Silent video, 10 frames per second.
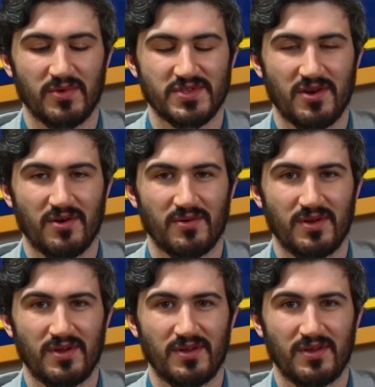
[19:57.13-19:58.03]
So
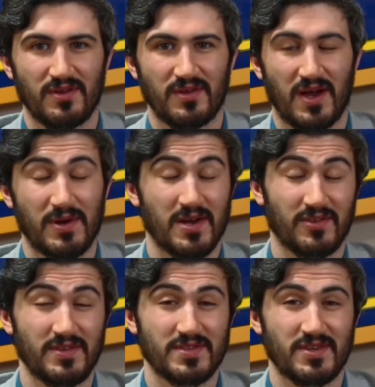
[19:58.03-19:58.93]

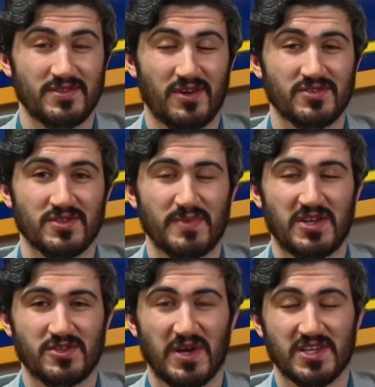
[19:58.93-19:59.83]
ironically, this is also
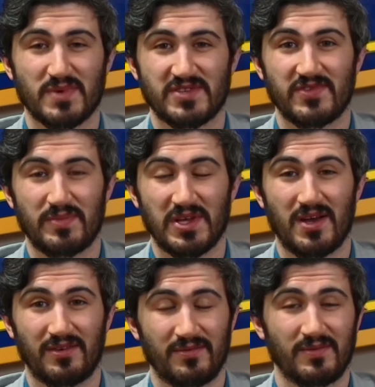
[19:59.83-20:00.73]
sponsored by
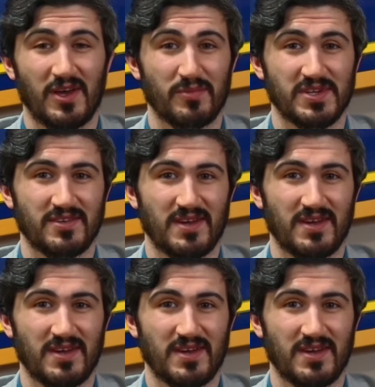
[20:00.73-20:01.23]
ExpressVPN, help protect your